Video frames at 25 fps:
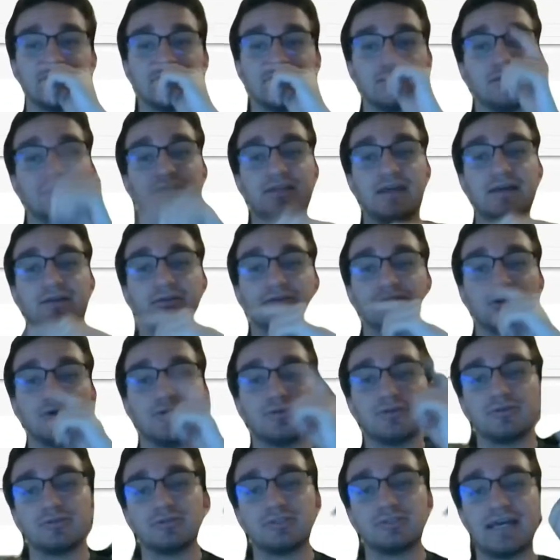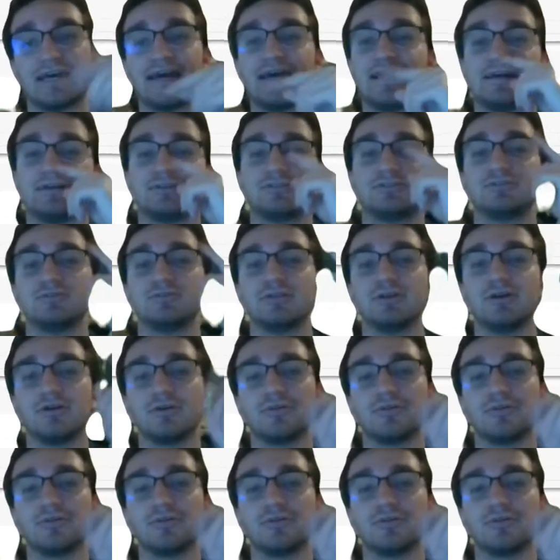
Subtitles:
the data loaders actually are